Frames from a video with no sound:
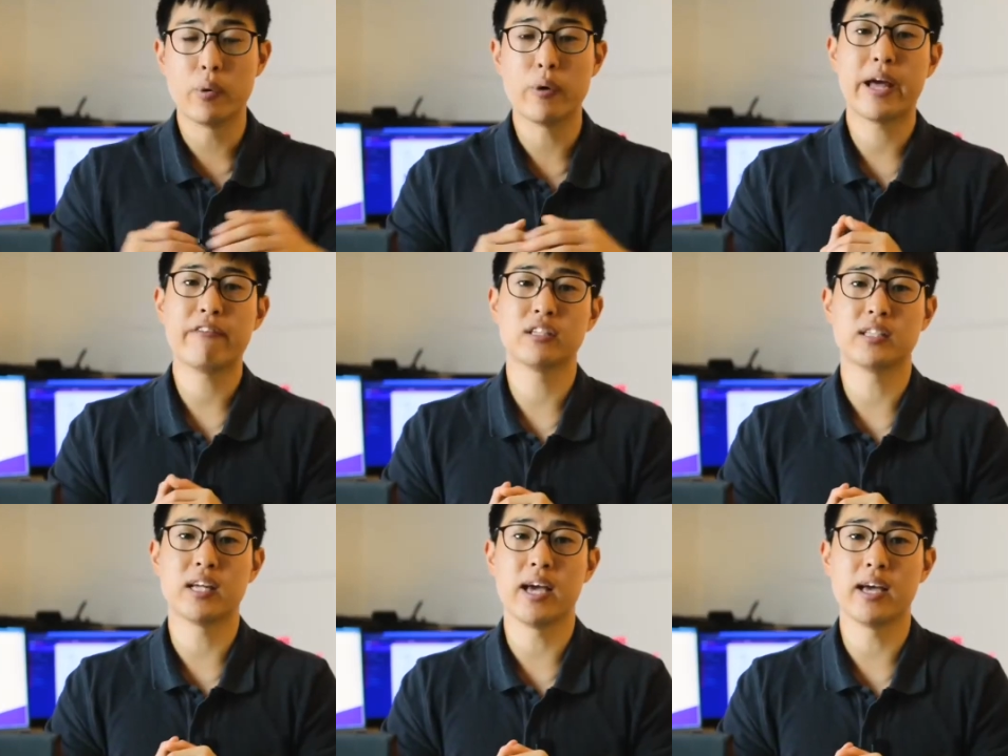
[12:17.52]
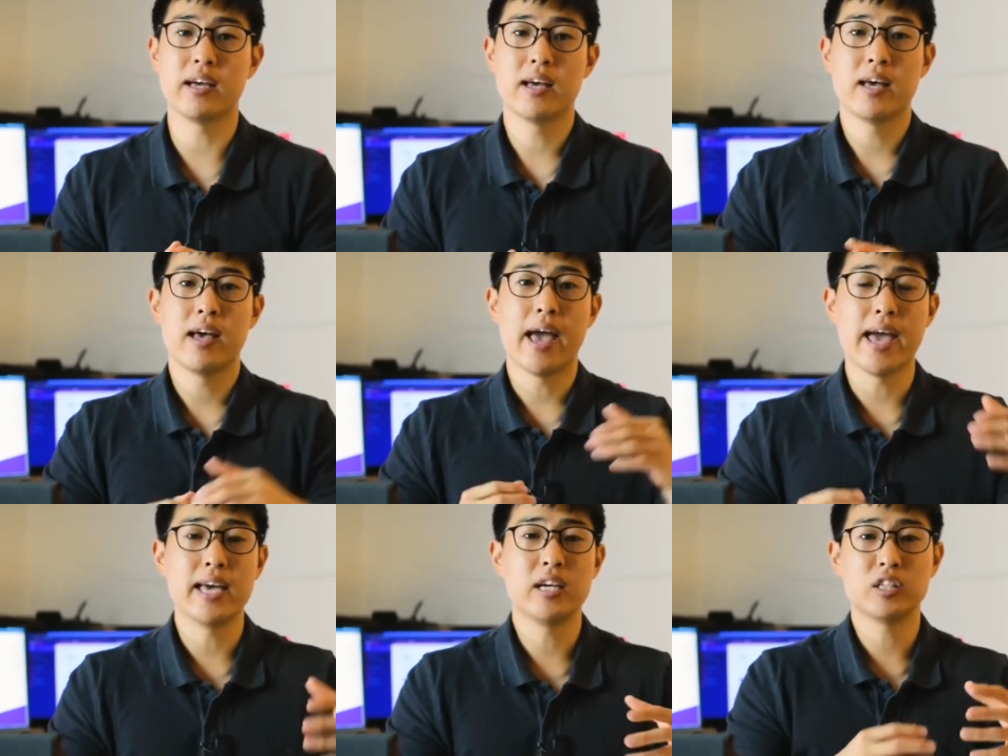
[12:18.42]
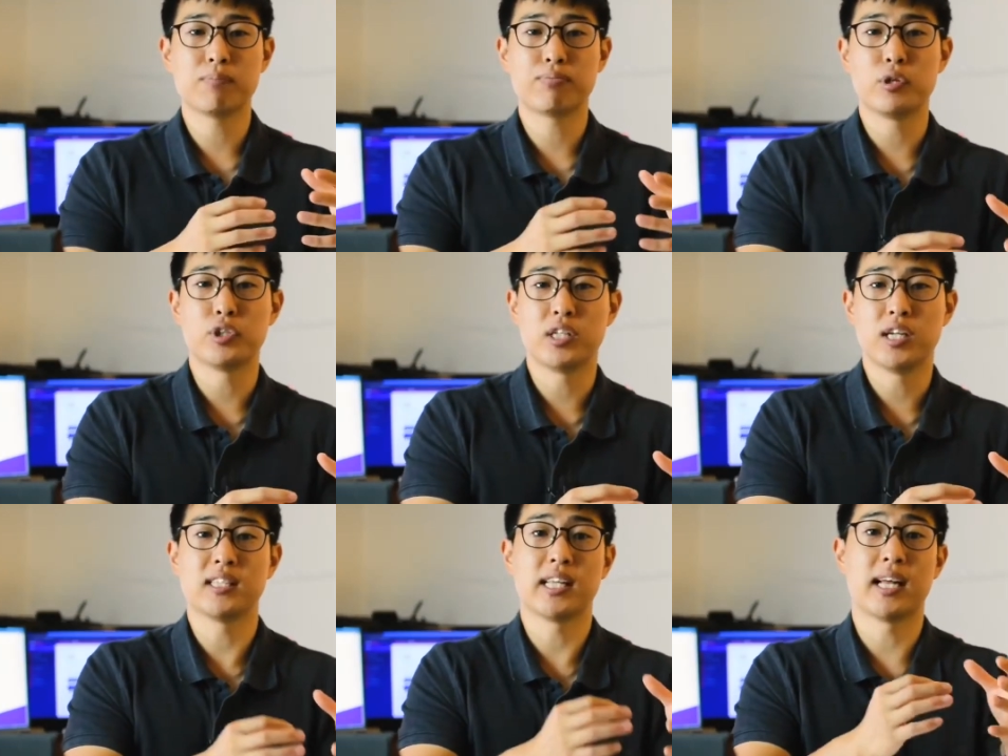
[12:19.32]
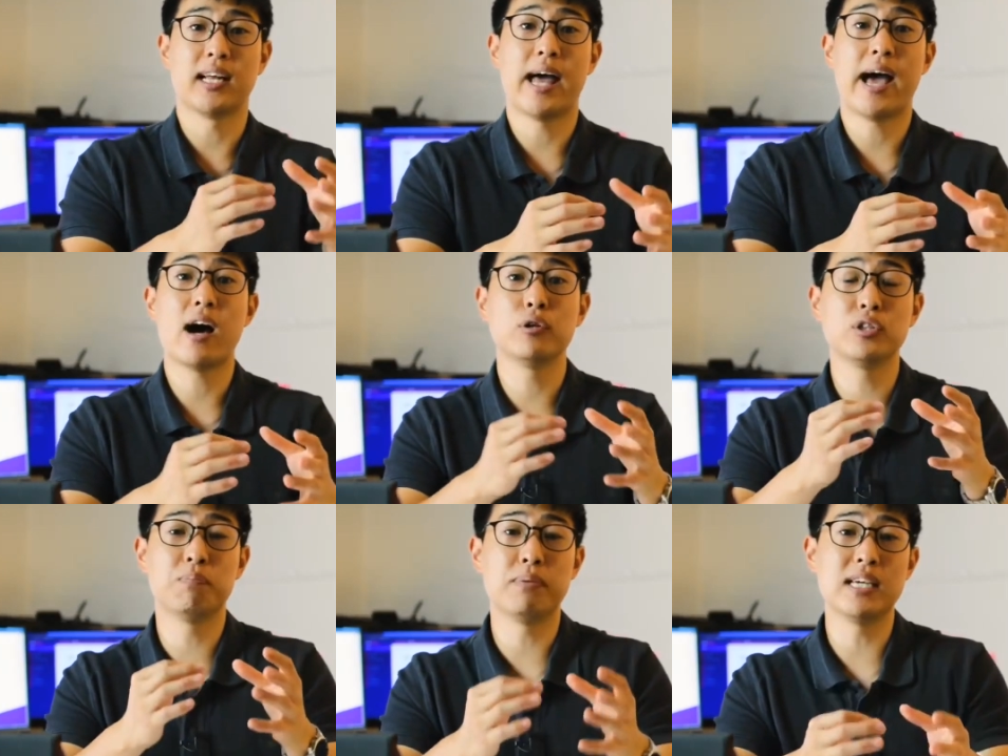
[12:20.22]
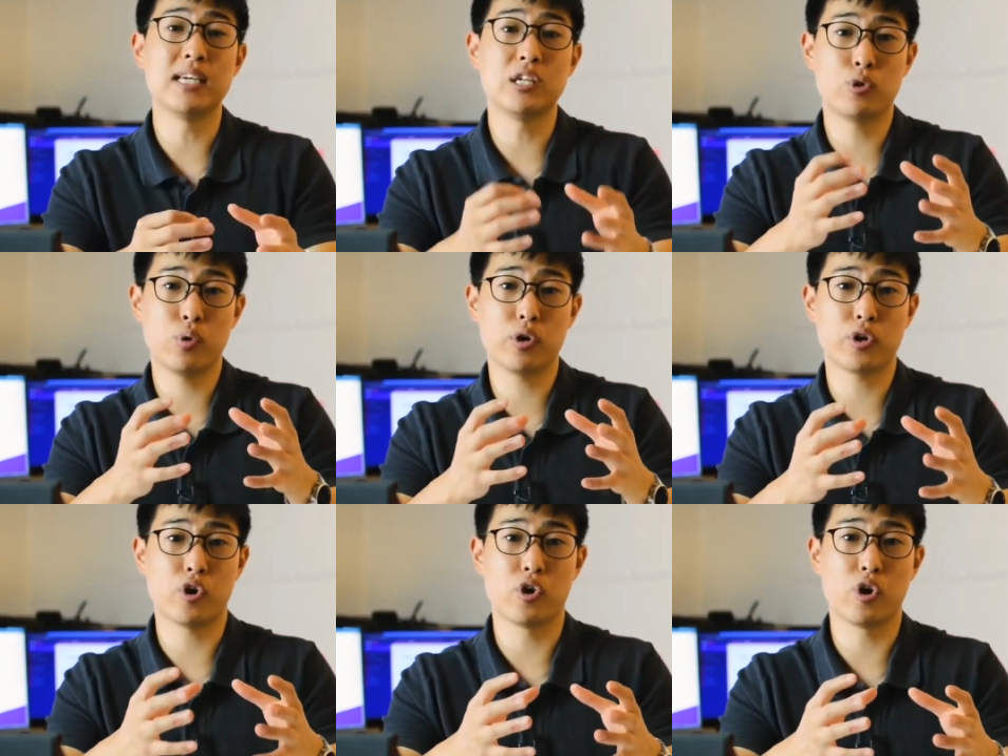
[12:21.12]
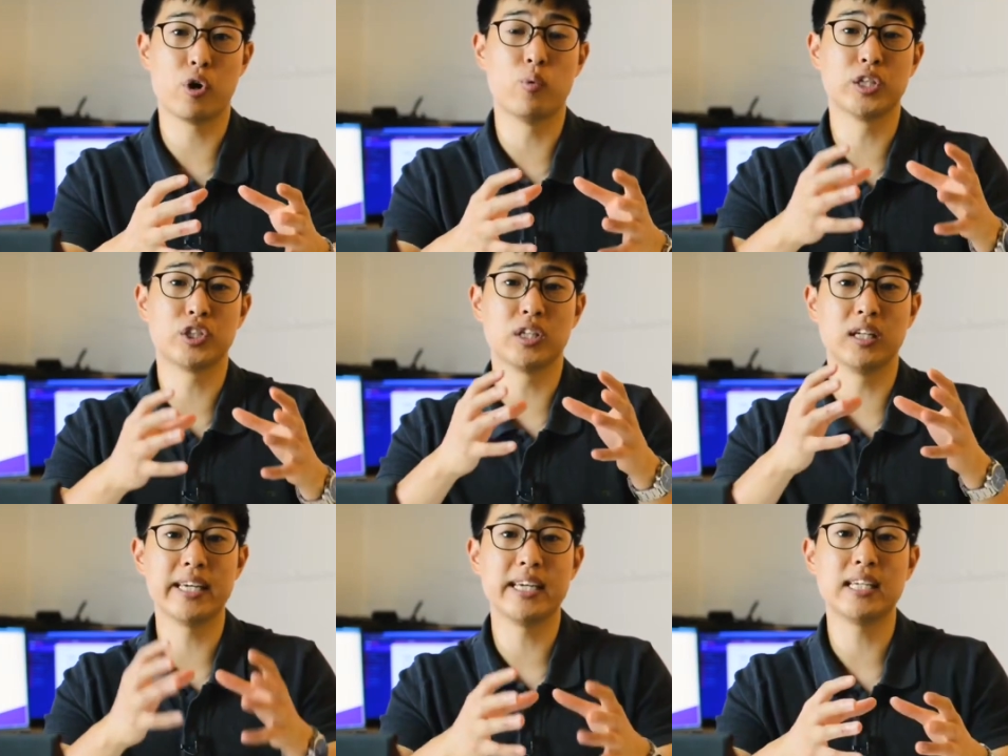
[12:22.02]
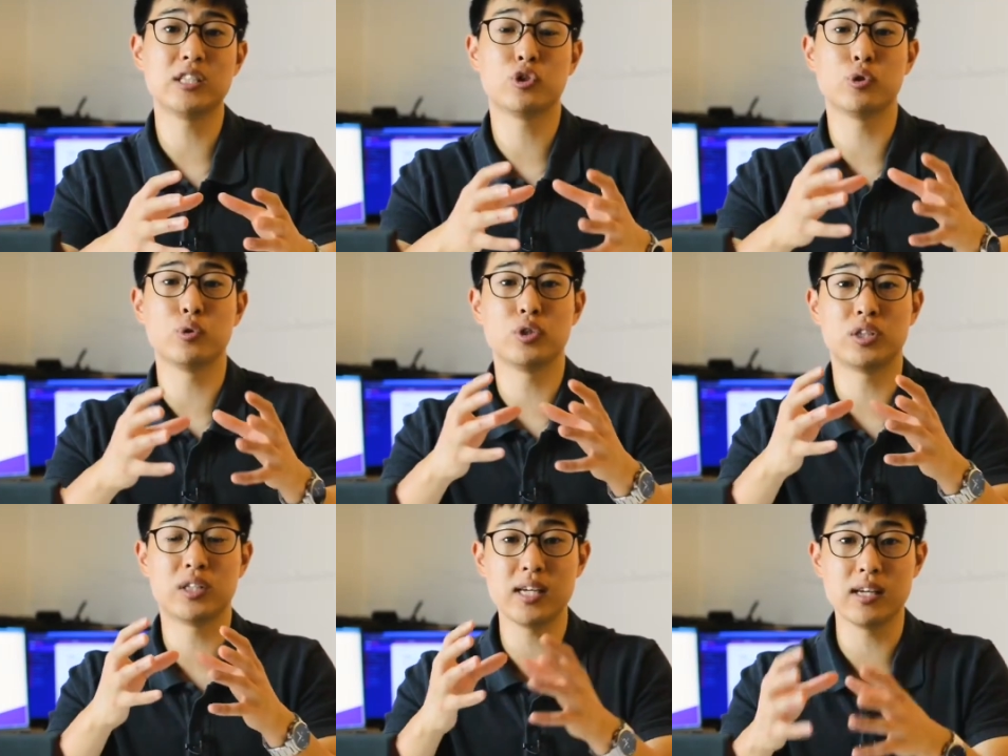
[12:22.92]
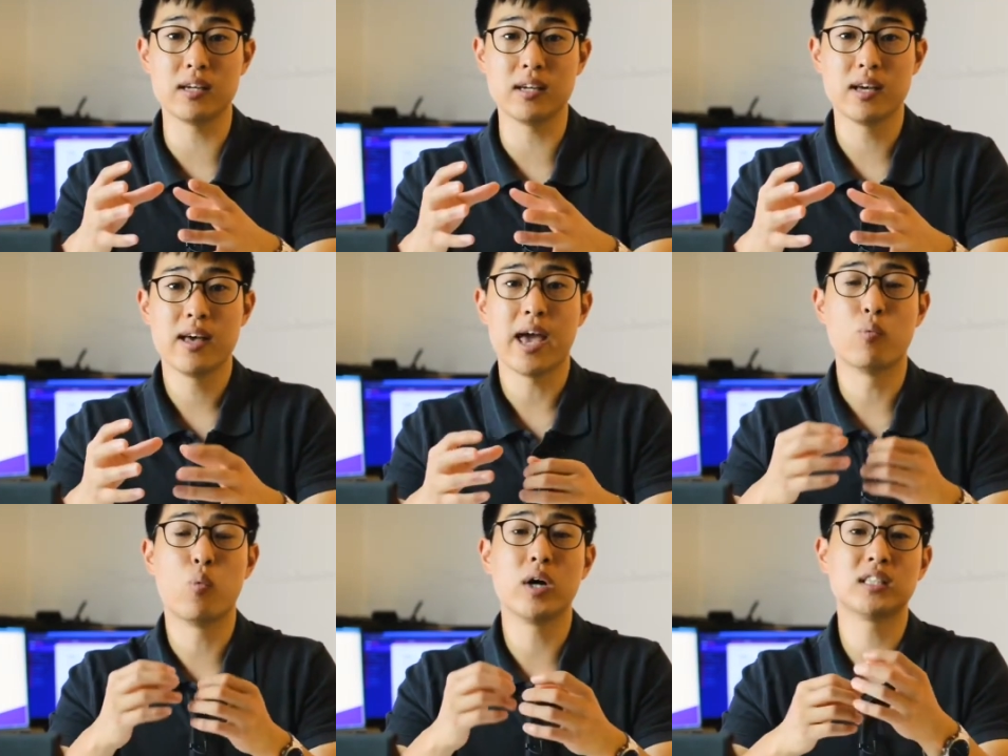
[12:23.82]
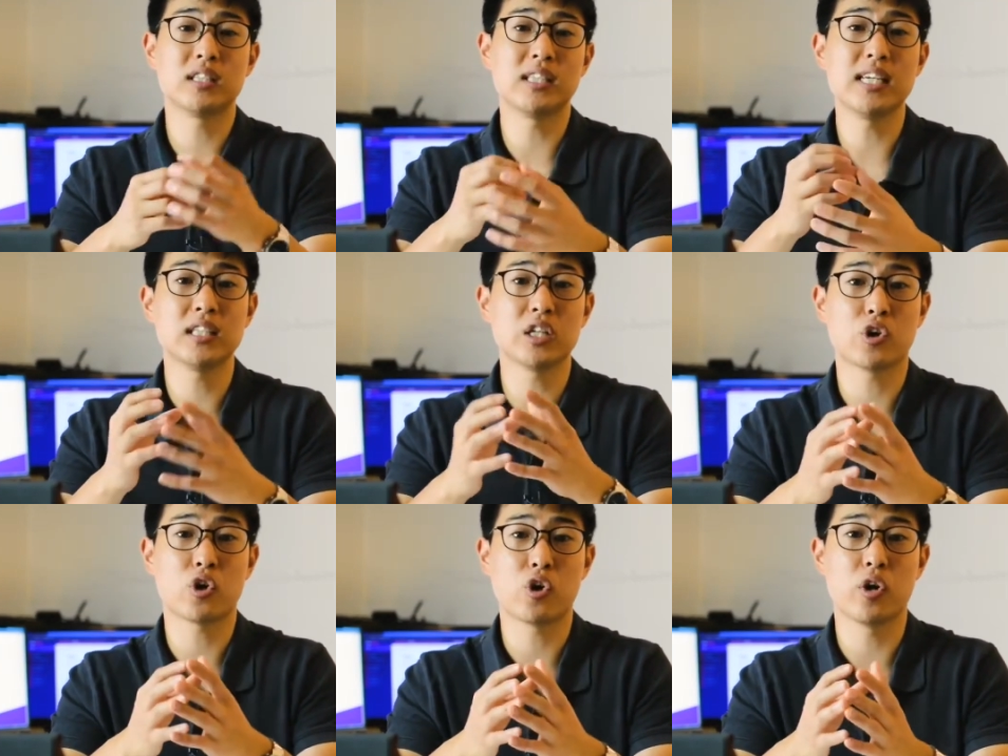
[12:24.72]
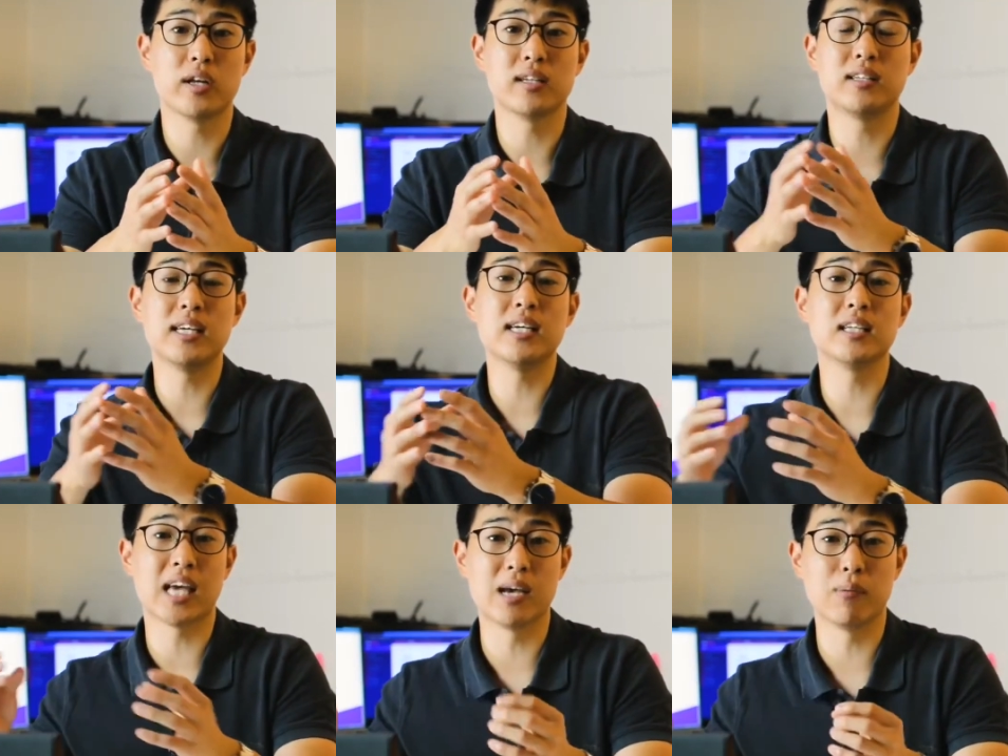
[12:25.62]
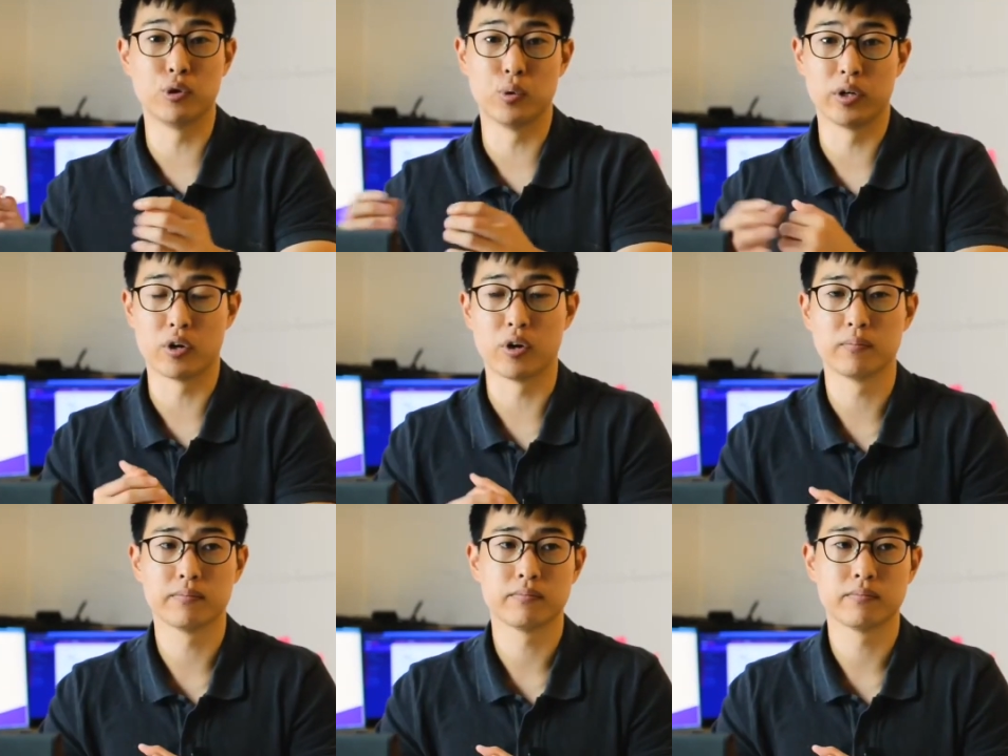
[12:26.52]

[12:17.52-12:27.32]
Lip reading: we would have to say A is a process that allows B to occur, which leads to C, and once C is occurred, D is able to occur.